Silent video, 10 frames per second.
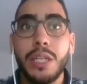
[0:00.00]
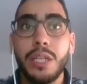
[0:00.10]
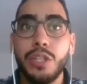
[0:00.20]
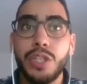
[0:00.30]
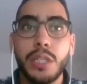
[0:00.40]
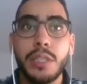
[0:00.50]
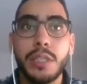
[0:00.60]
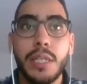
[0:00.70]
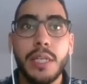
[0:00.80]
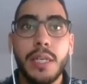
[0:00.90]
the shells
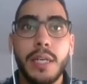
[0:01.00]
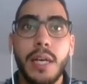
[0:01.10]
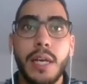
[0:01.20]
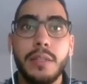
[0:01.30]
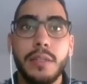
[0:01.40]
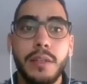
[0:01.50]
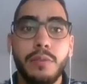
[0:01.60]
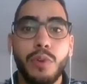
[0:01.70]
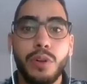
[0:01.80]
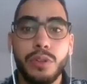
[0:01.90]
and the
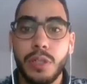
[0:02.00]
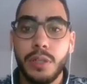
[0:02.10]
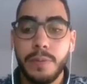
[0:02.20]
mortar.